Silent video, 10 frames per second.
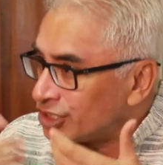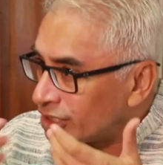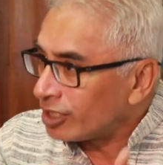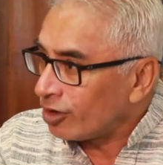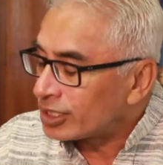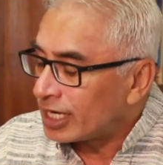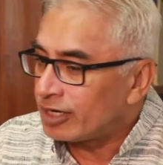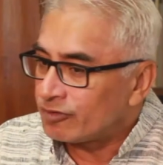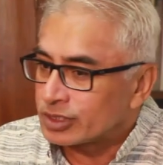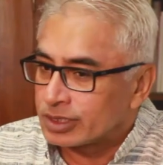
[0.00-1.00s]
nationalization
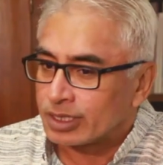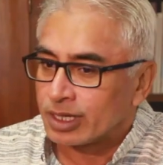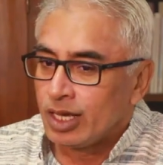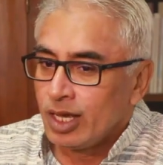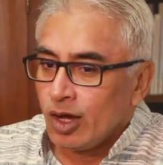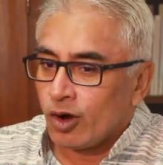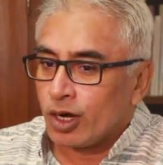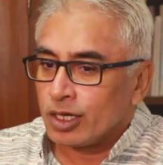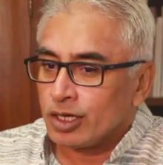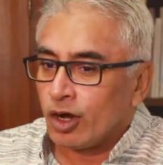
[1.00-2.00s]
and all kind of a thing,
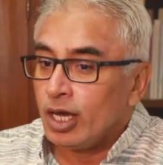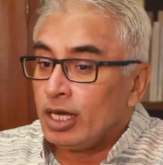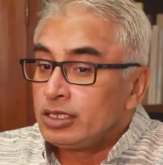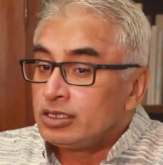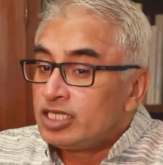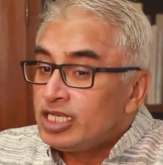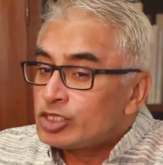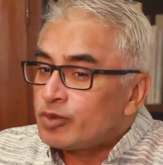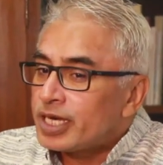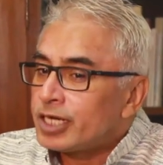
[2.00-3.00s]
uh,
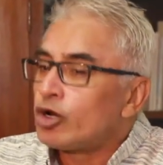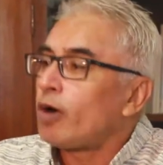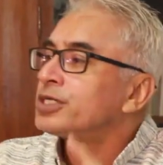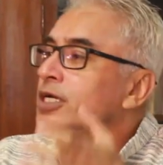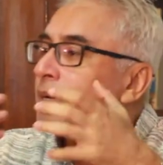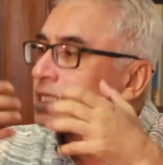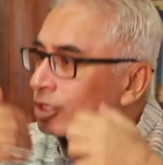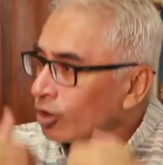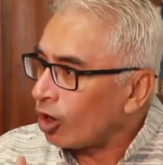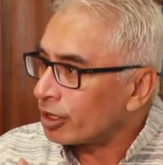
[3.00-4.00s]
these were
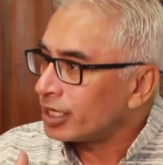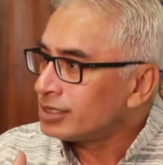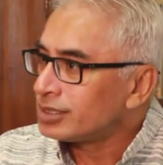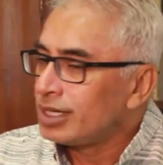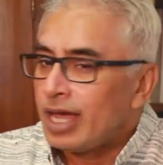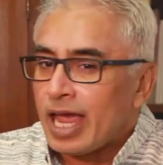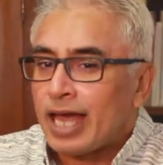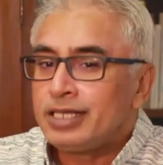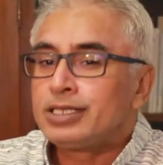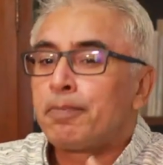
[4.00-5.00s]
adopted by the
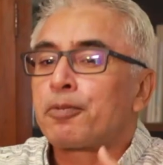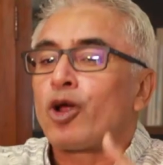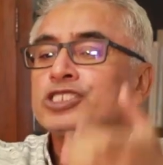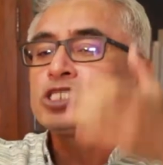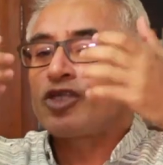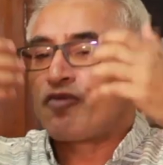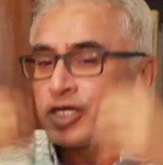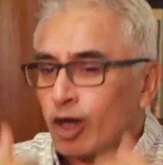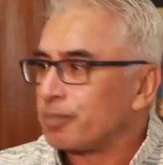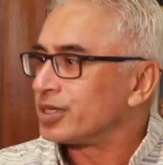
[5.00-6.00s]
Congress. And in the
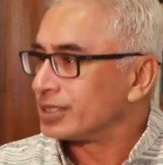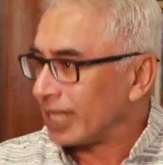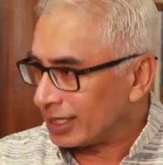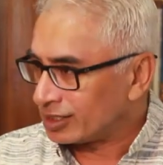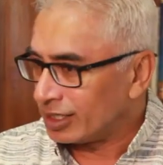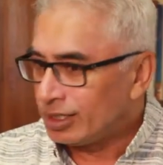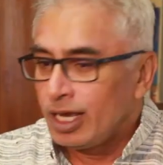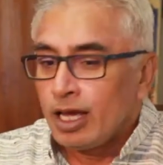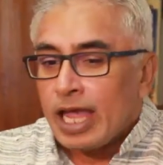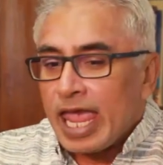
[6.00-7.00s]
process of adopting
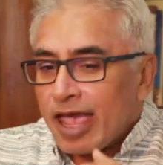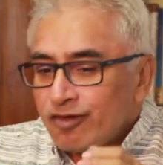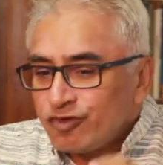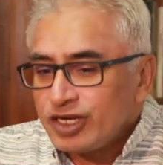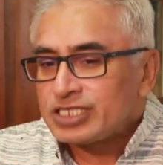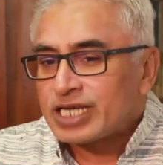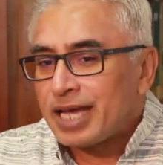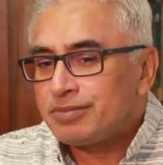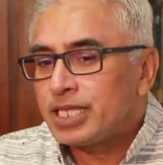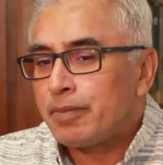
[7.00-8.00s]
that thing,
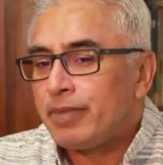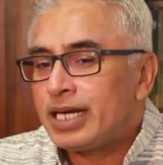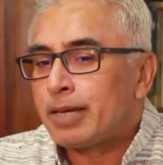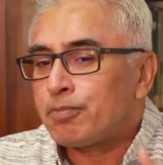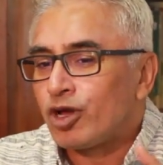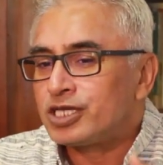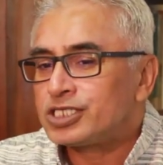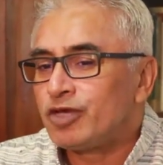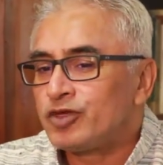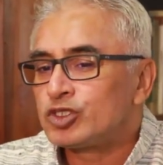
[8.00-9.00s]
every time they made
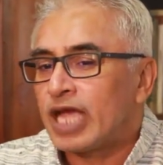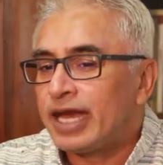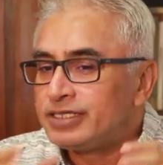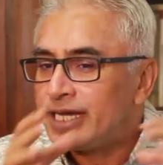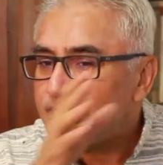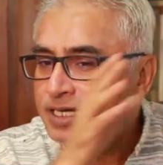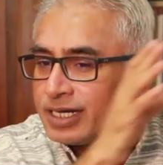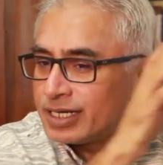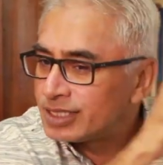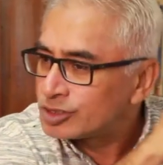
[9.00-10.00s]
a policy which
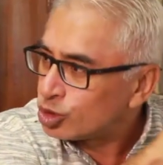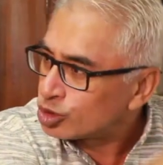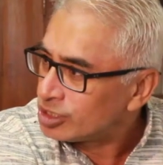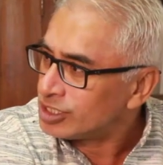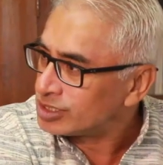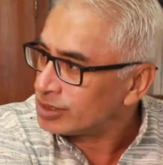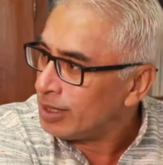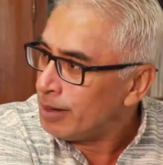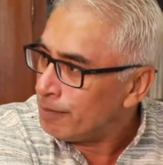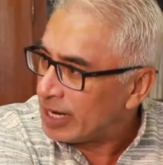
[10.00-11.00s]
dented at the
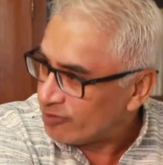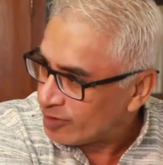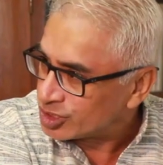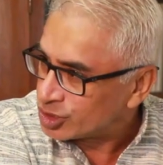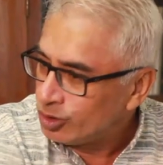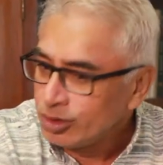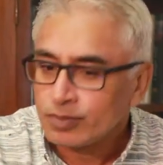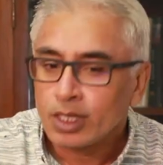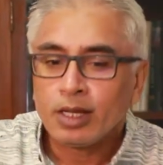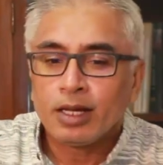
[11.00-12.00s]
socialist uh,
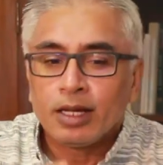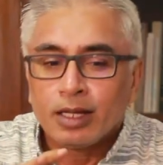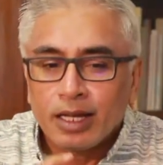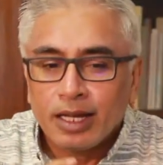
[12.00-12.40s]
manifesto,